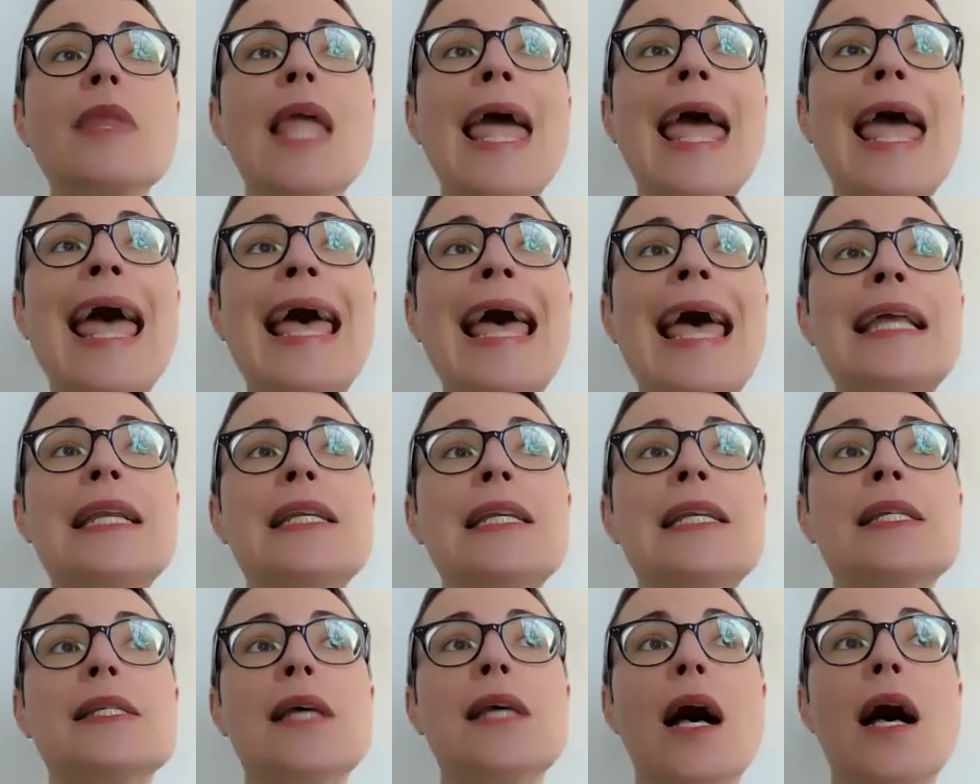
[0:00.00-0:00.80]

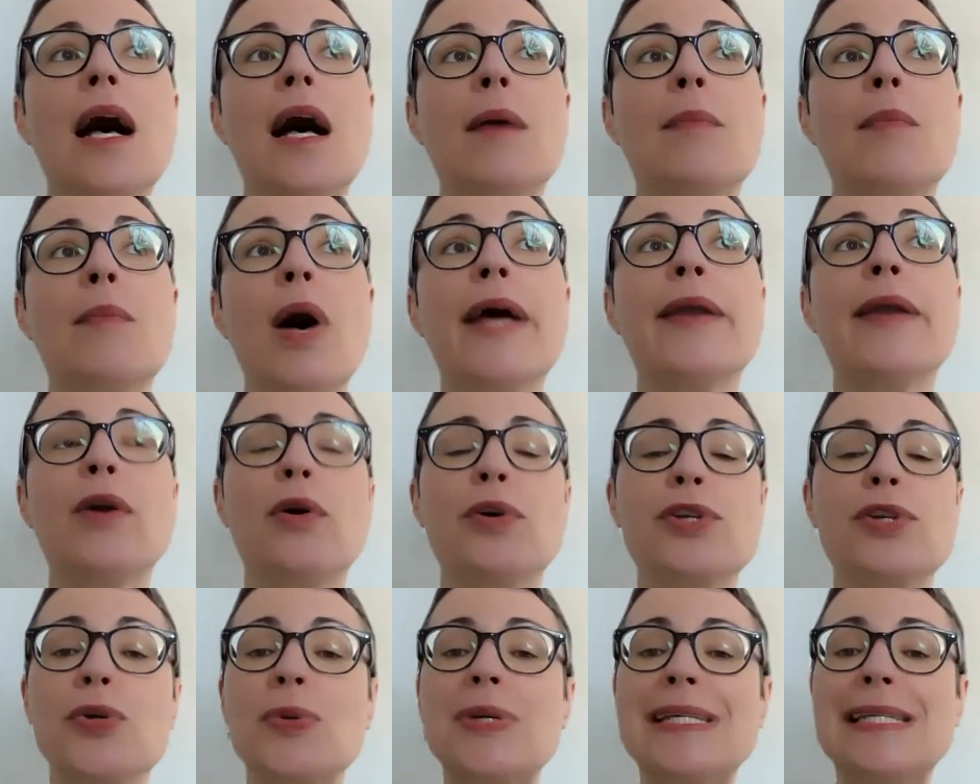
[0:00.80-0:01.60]
And
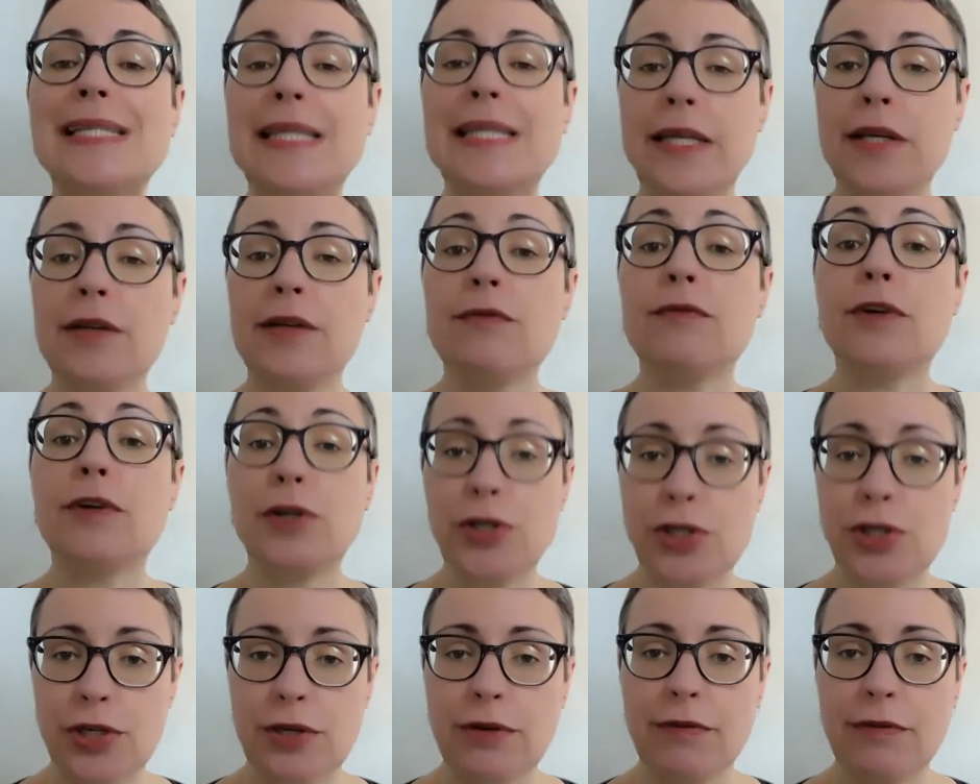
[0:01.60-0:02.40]
also a
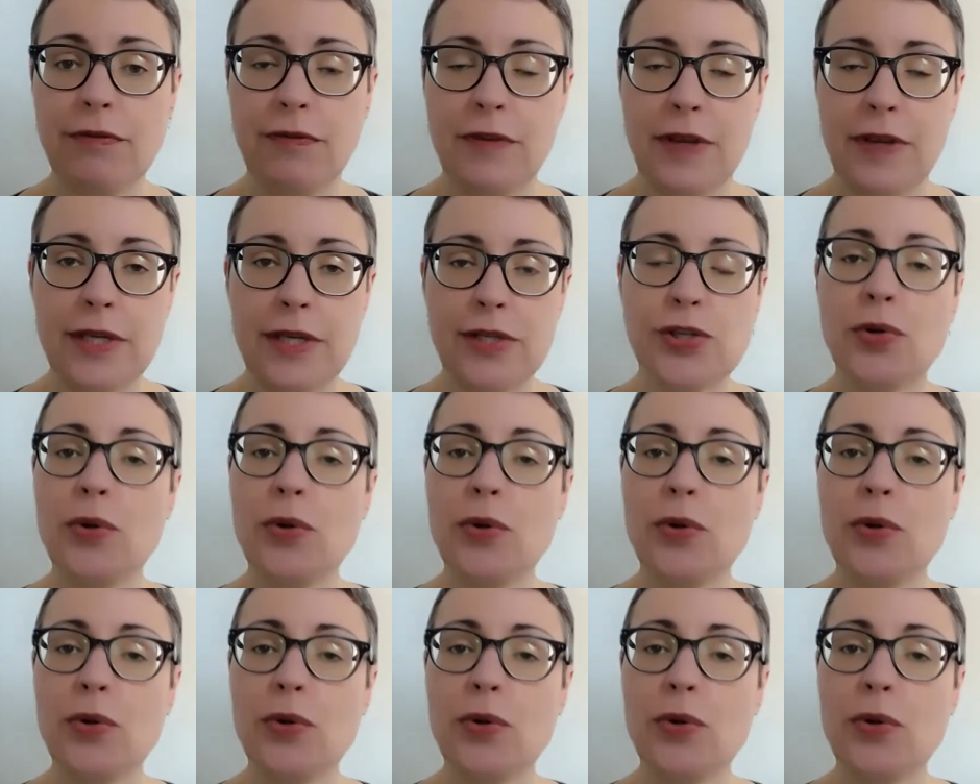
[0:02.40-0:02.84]
deconversion fee.